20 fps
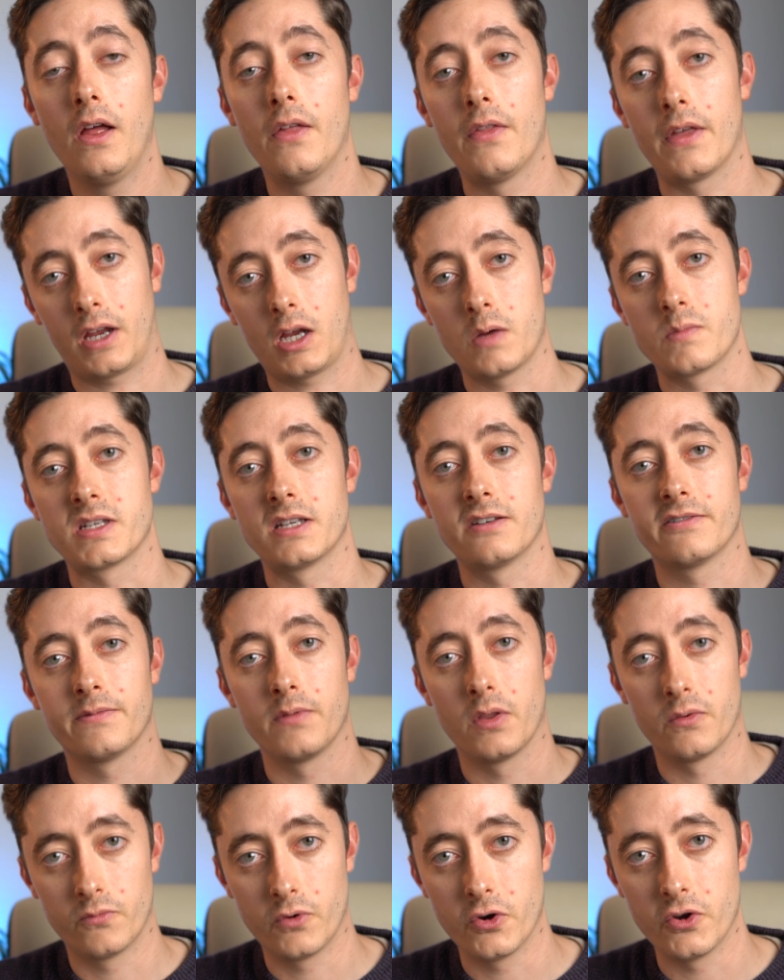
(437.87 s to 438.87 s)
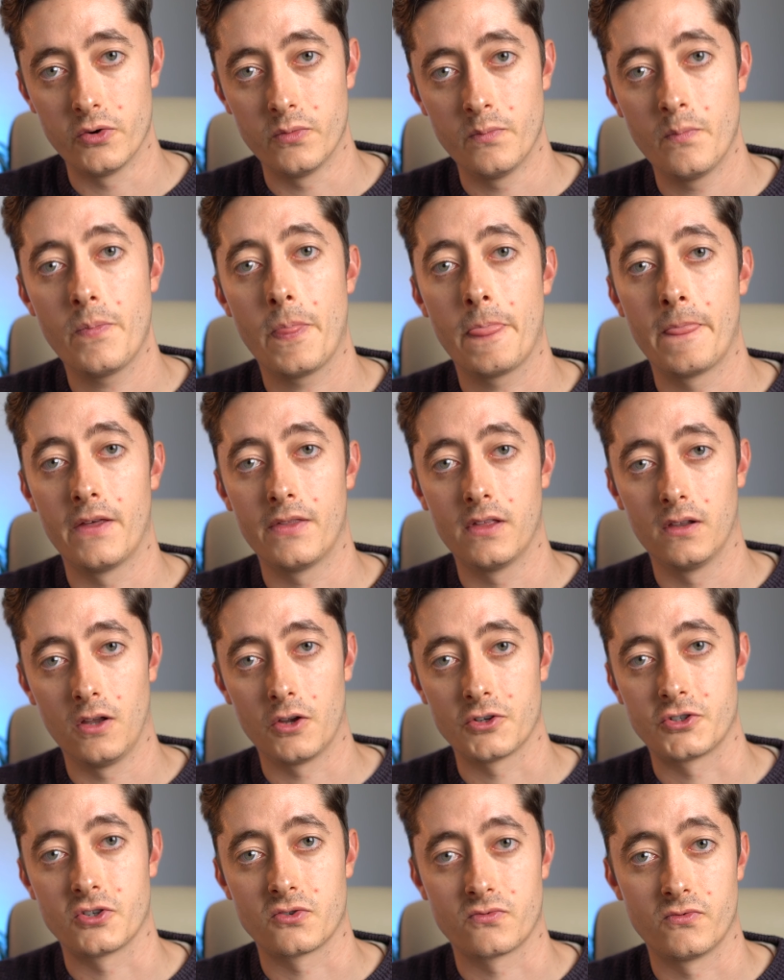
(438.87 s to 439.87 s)
that comes in from the room that the
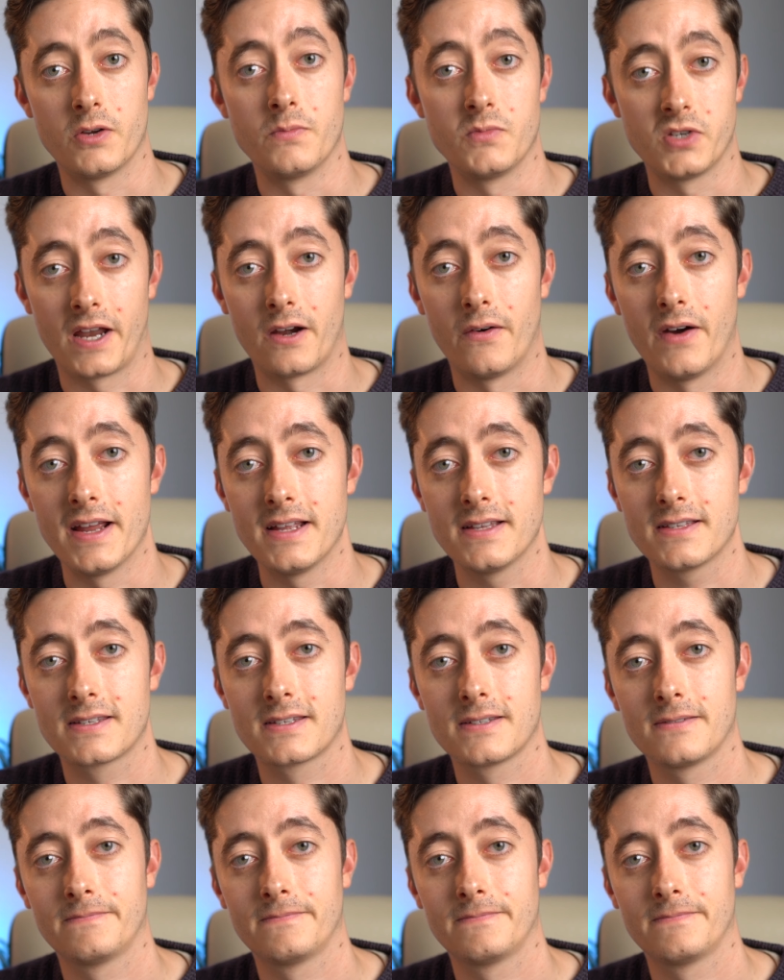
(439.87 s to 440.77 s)
lodger's room generates.